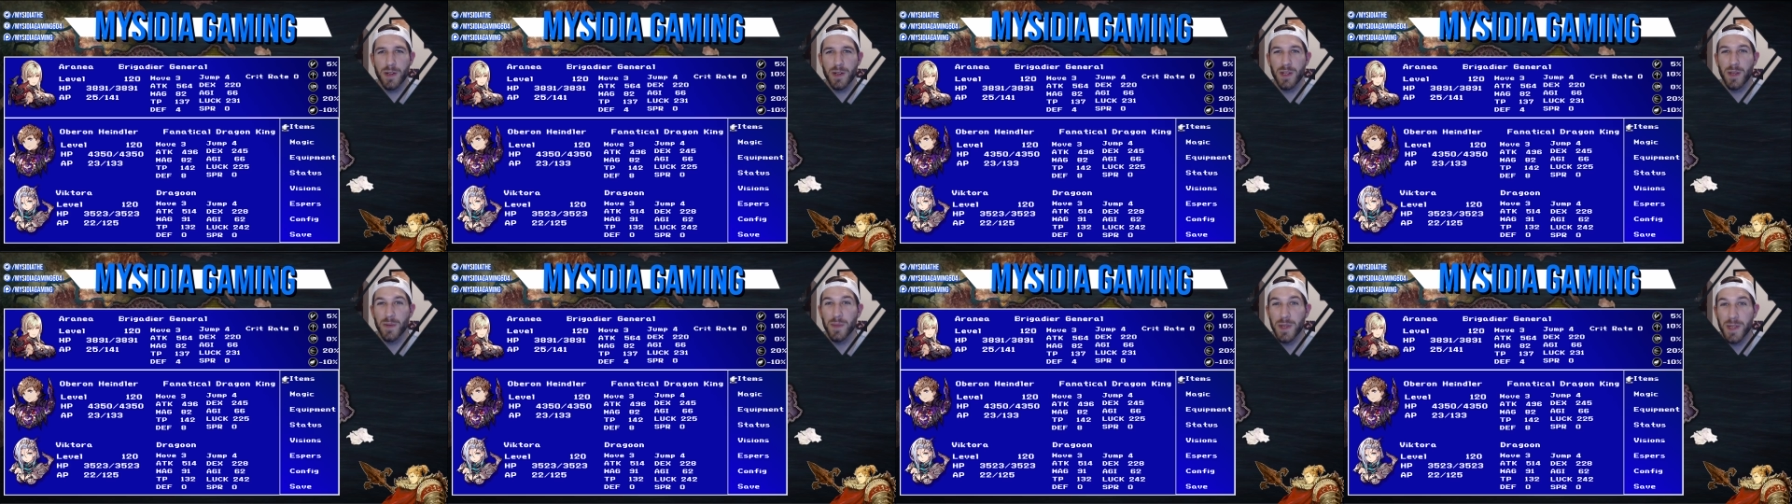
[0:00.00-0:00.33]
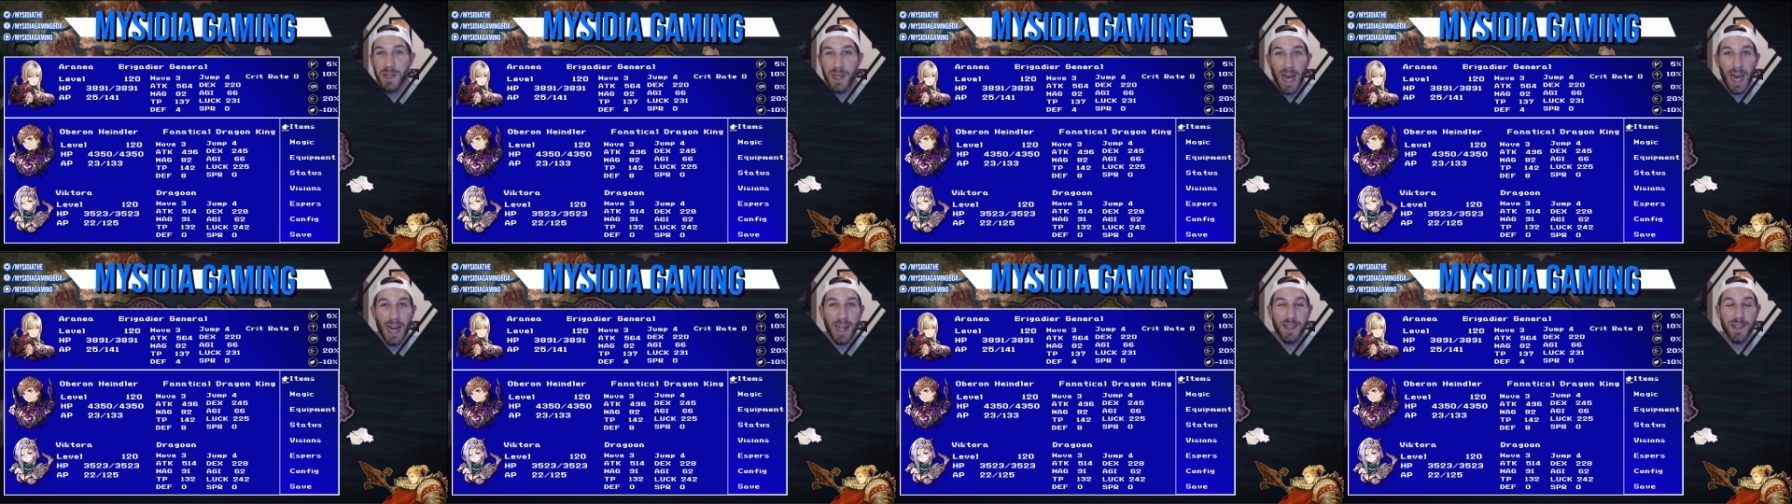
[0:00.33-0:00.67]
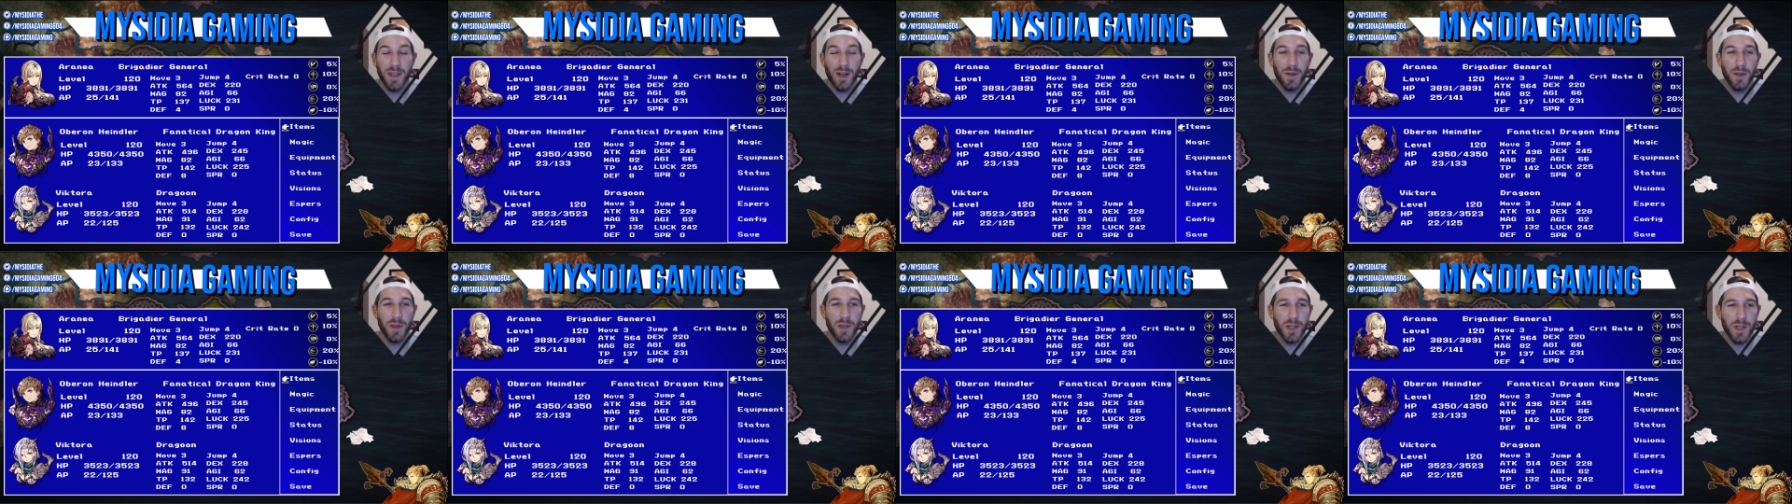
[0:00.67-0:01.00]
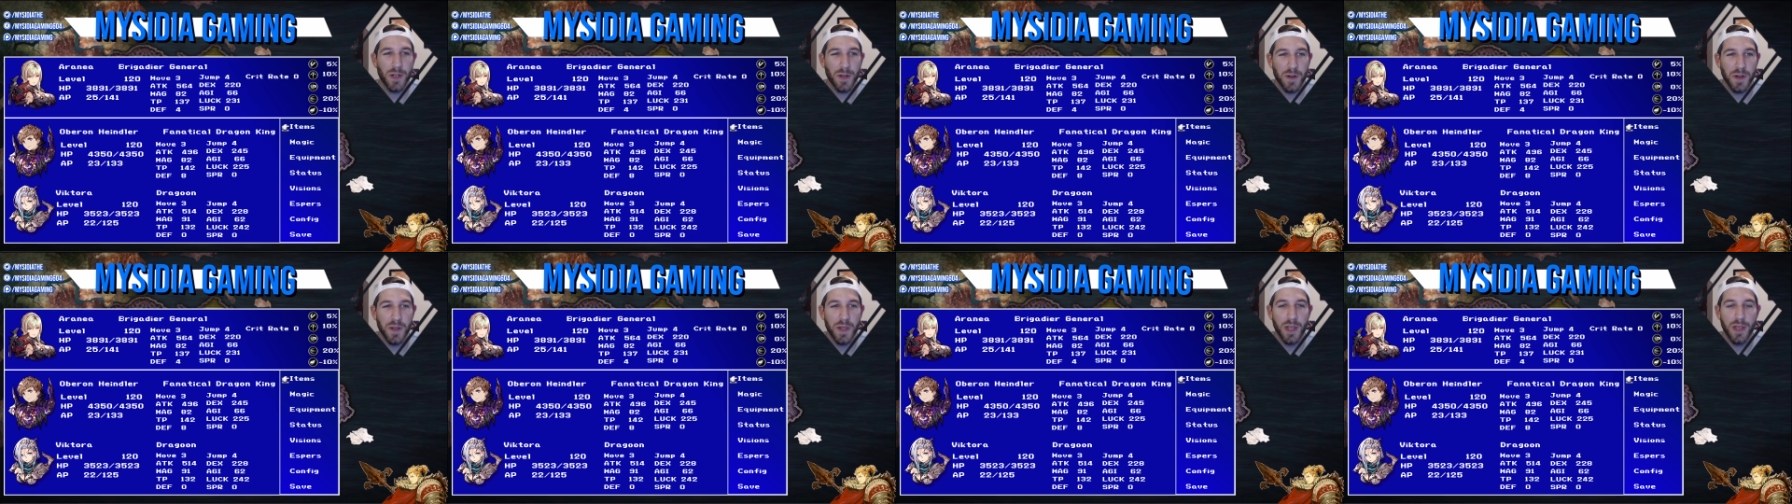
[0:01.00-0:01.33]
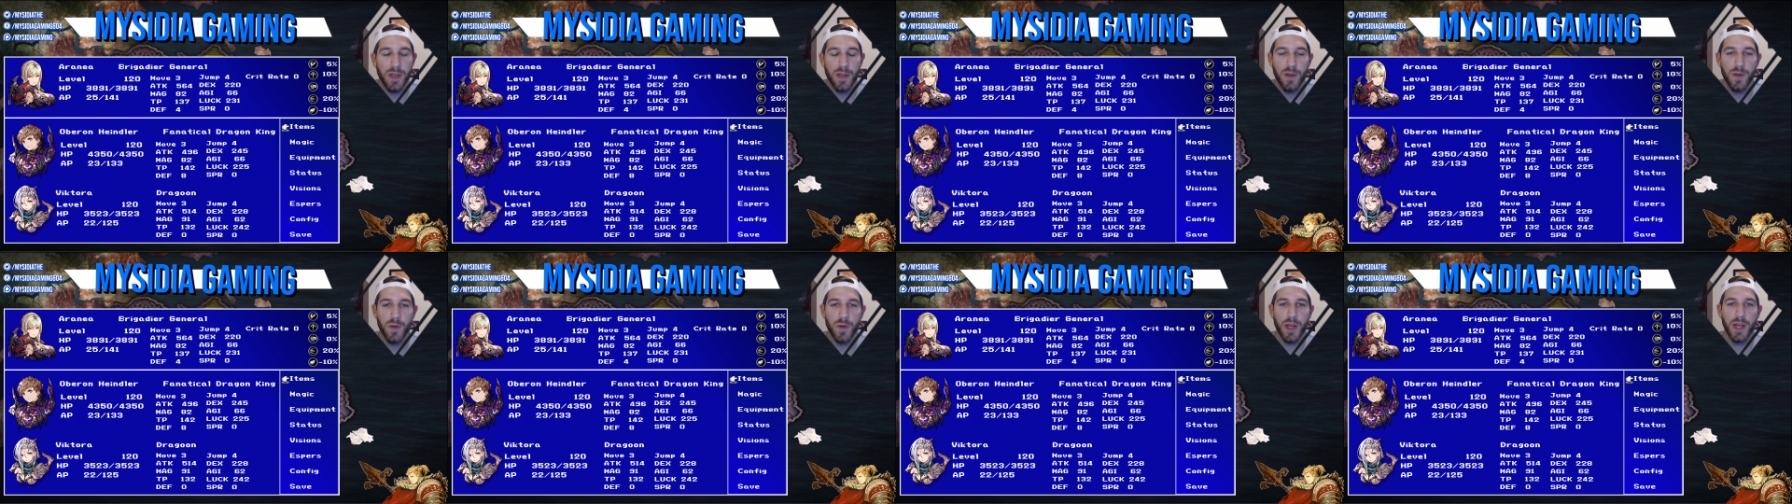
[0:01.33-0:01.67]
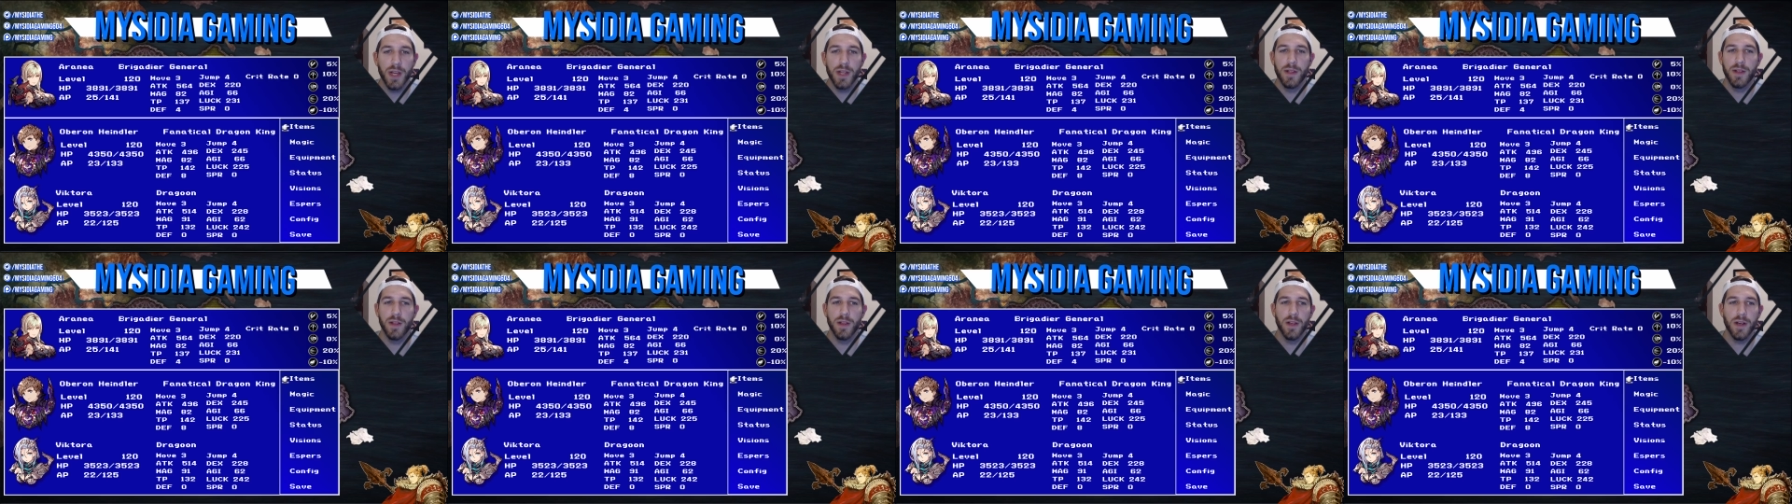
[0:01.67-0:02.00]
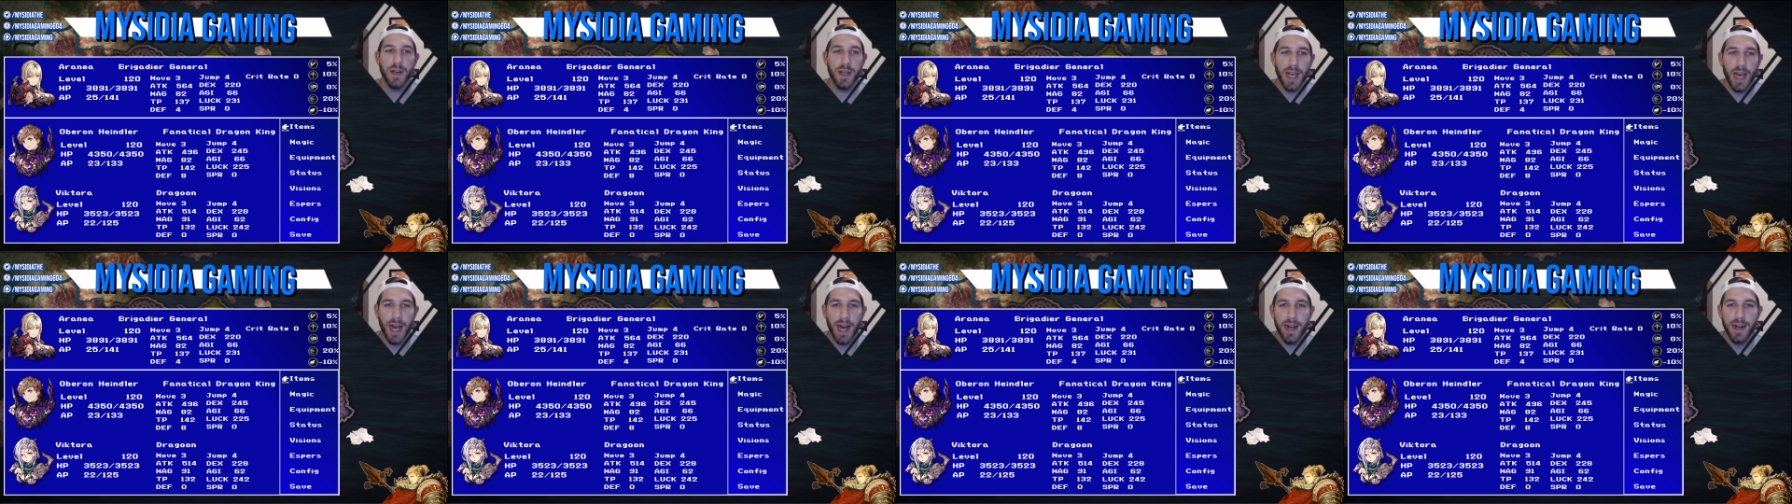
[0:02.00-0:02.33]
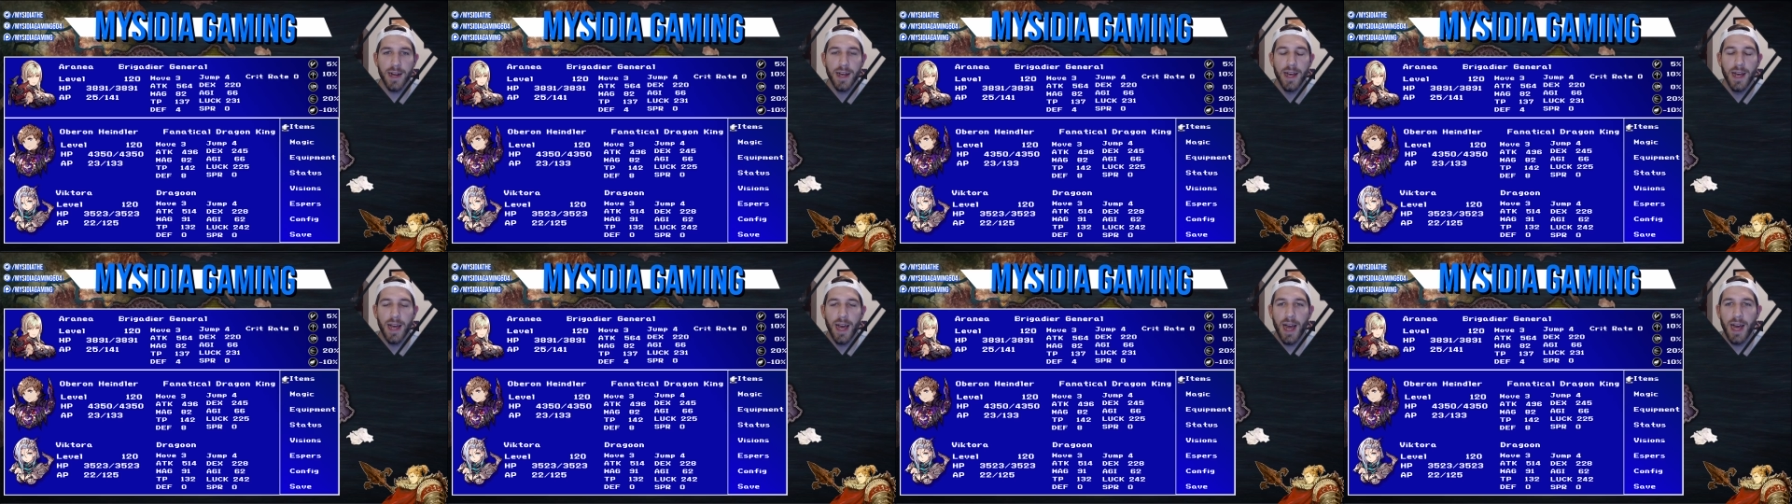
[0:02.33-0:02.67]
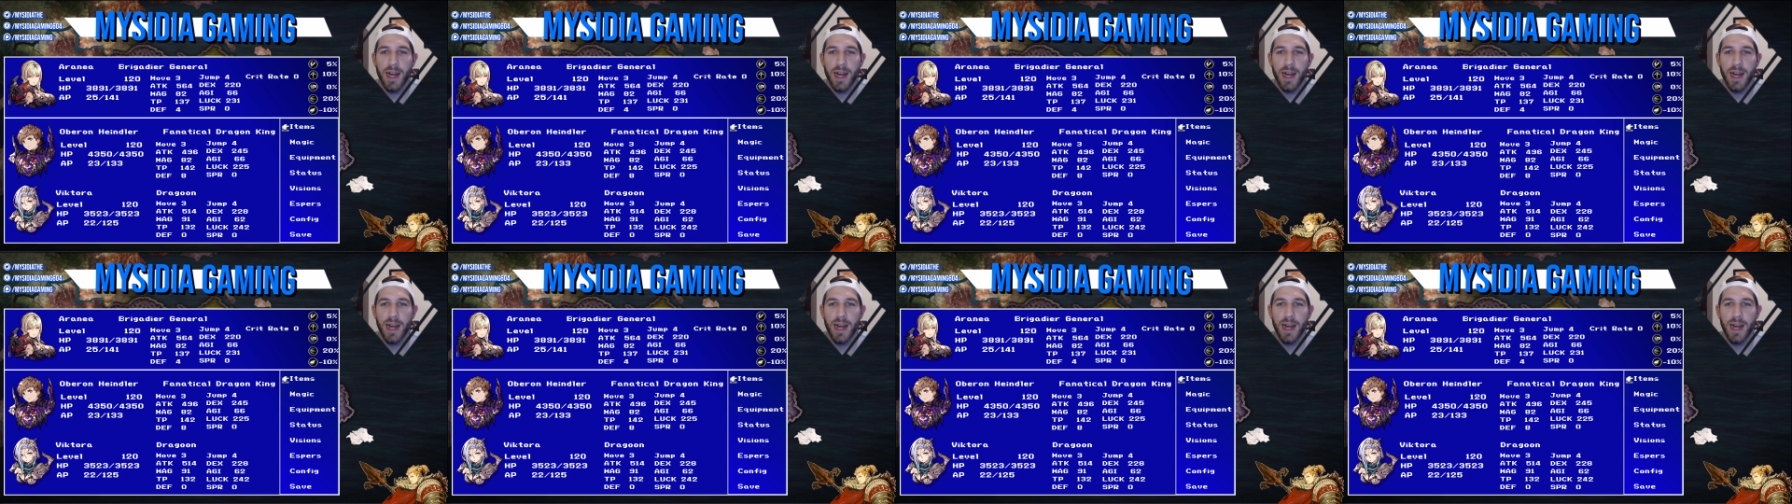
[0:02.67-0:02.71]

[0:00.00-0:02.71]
there's some stats on the screen that you can look at,